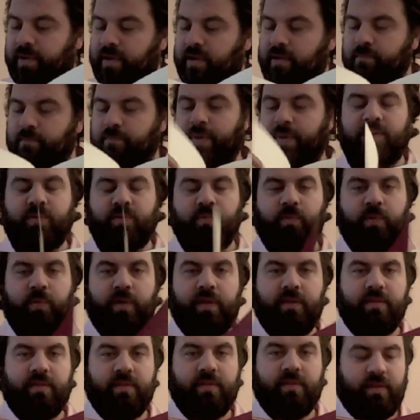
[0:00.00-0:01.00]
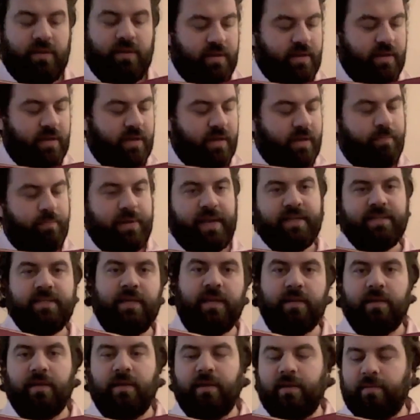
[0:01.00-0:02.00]
backed with a
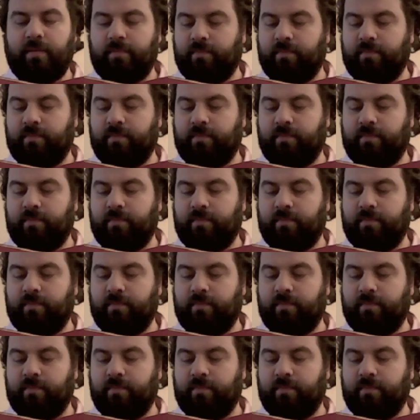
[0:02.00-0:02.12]
plastic